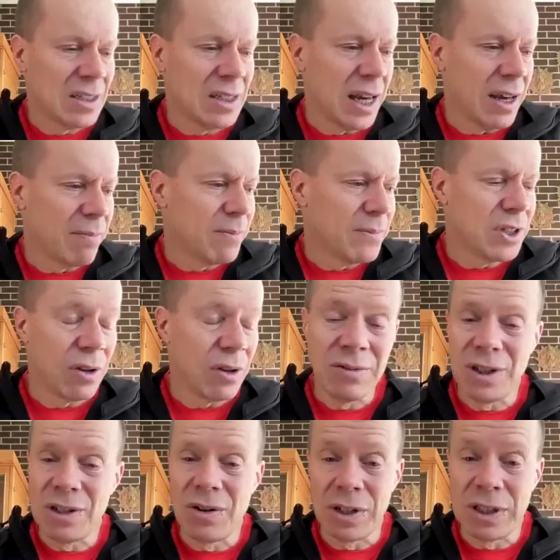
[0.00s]
yeah, so
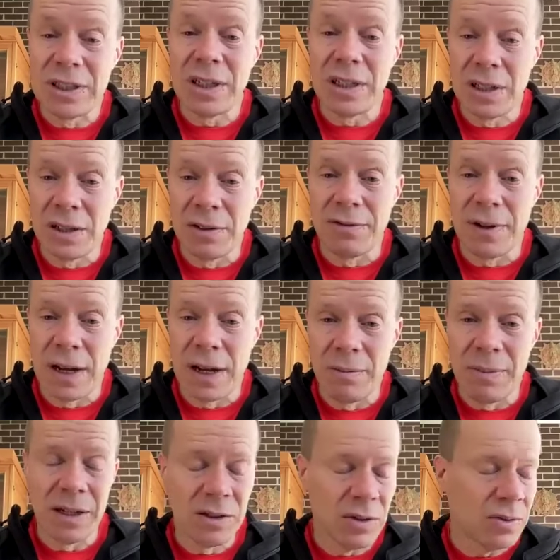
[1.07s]
you've got to stick to the
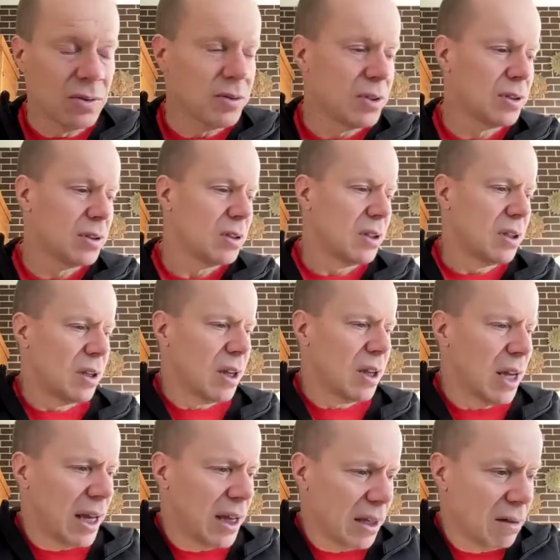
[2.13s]
fundamentals
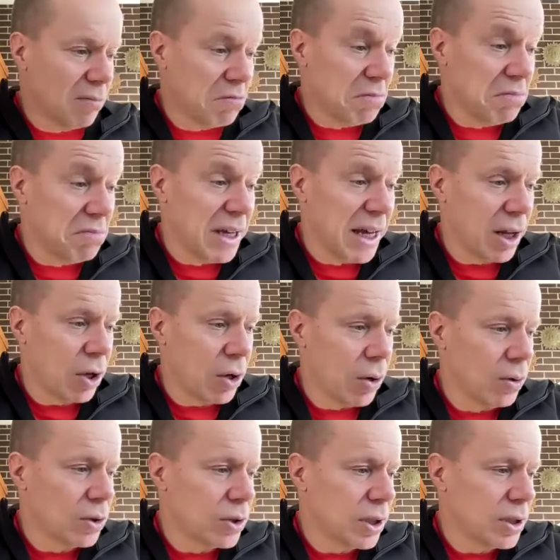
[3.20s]
and get a
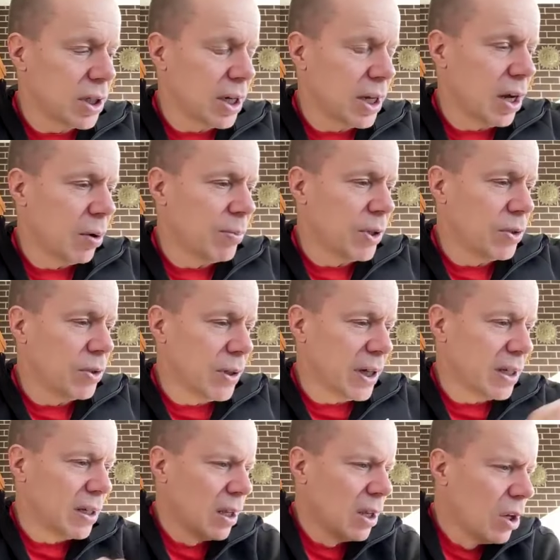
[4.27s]
coach that's going to help you do
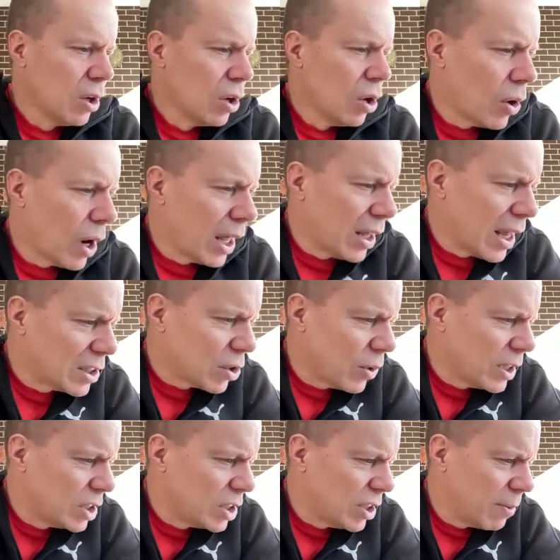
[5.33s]
that. All right, last
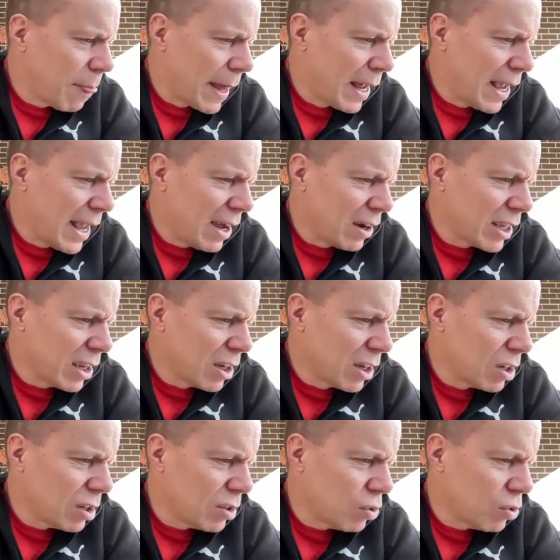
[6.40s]
question. How
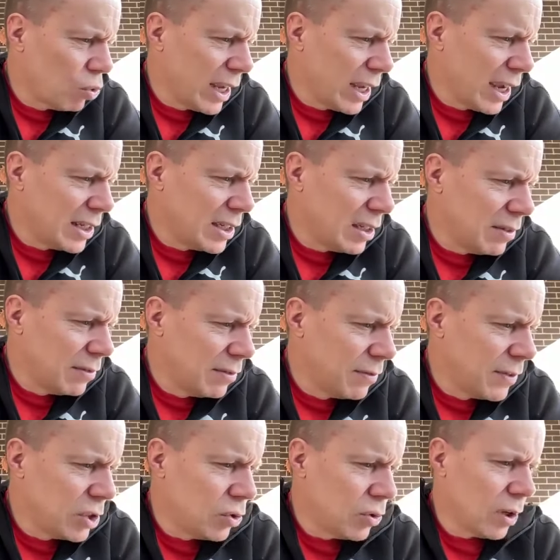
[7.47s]
can creative
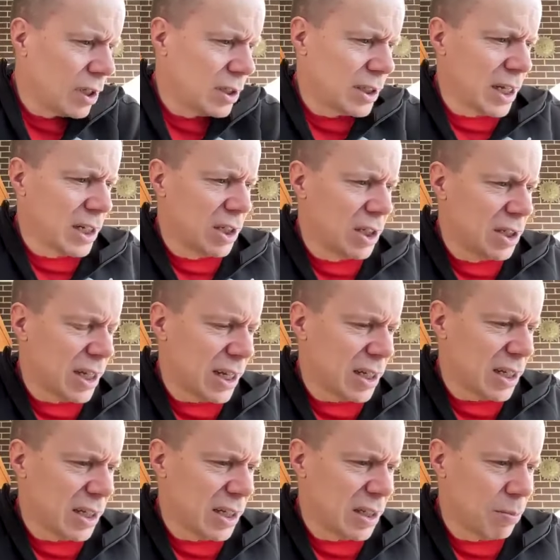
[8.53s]
visualization
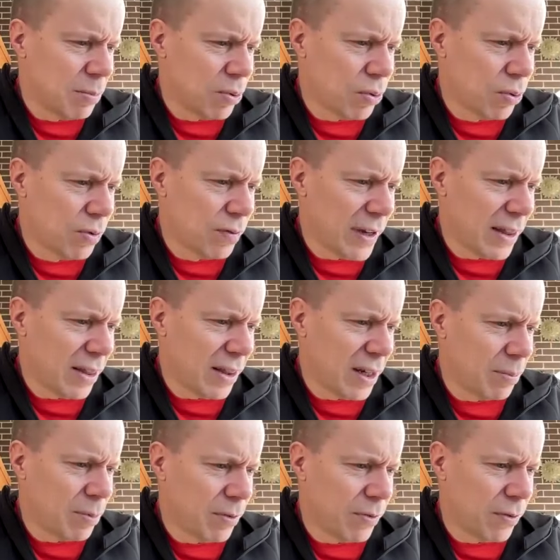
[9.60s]
techniques improve
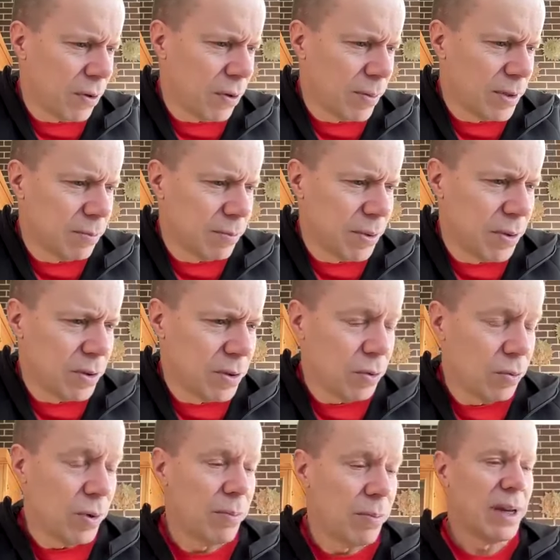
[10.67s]
athletic performance and
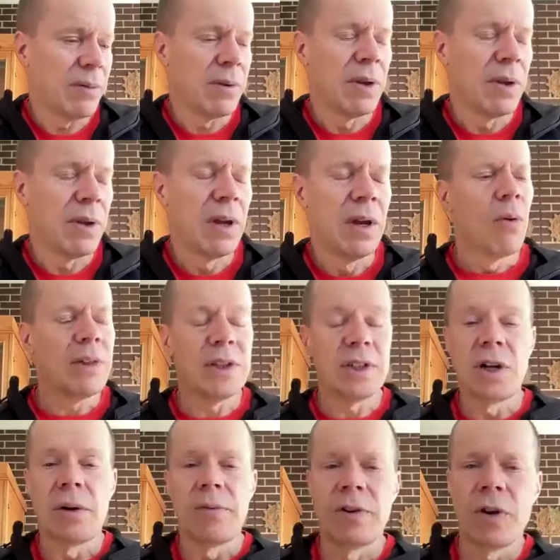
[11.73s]
personal well-being? Well, at
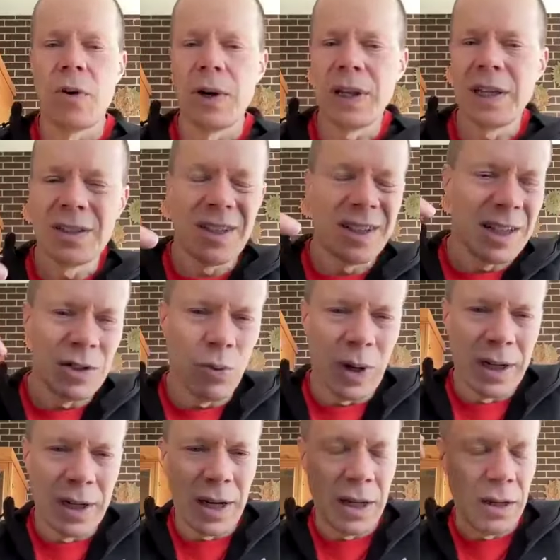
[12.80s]
the time of recording this, I think there's
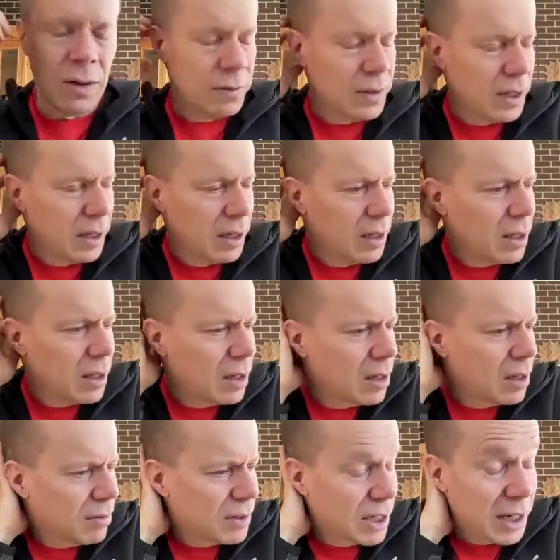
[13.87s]
one day of
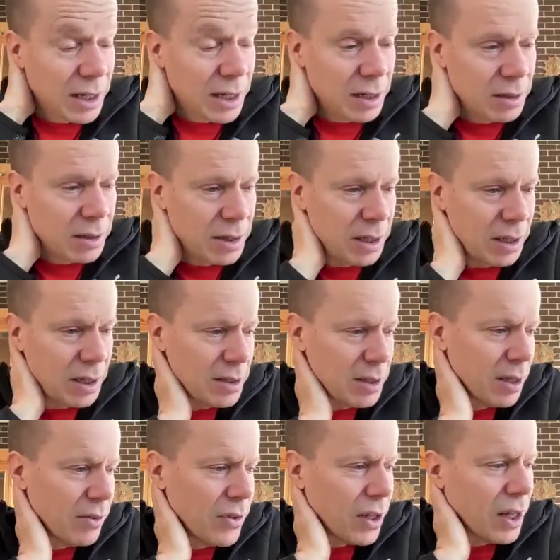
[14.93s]
today, I think is
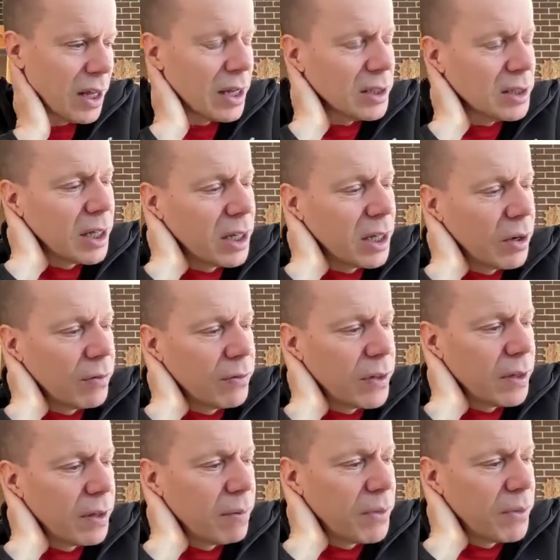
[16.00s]
the last day of
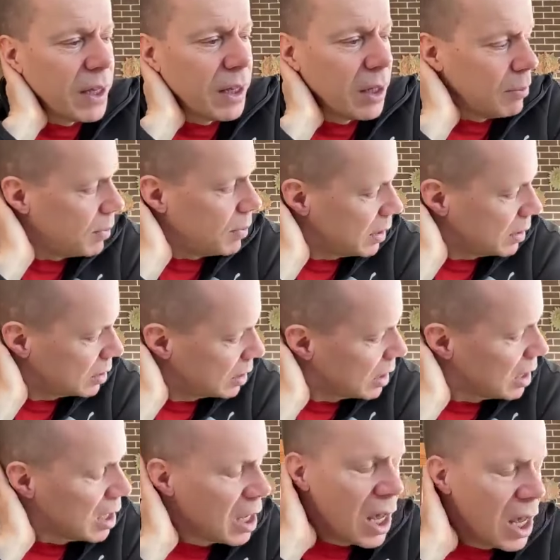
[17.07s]
the Olympics.
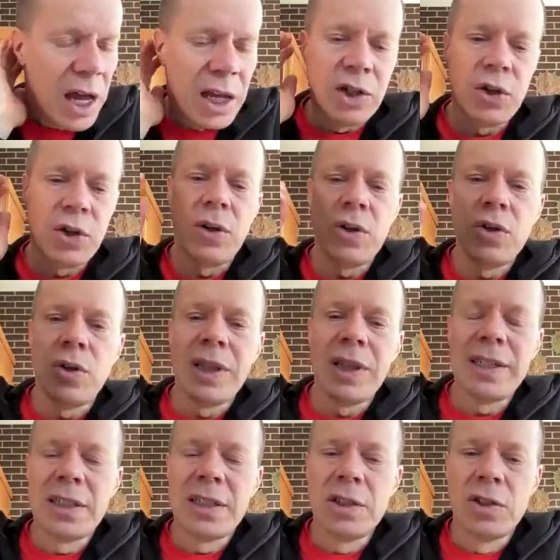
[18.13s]
And you
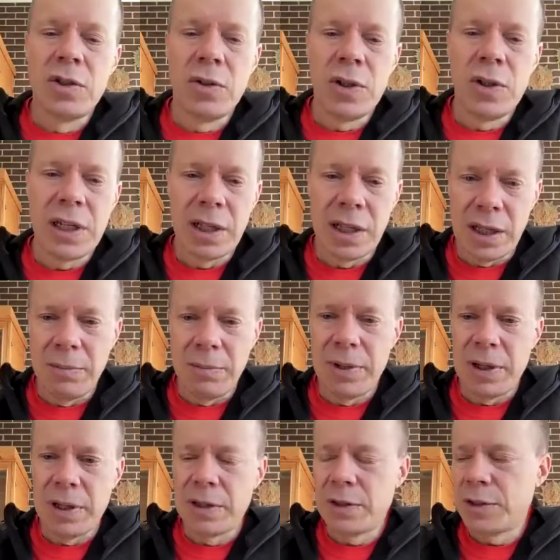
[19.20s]
listen to the
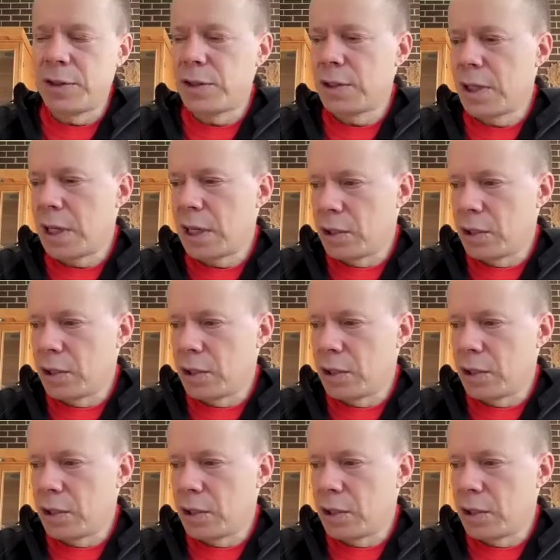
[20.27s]
Olympians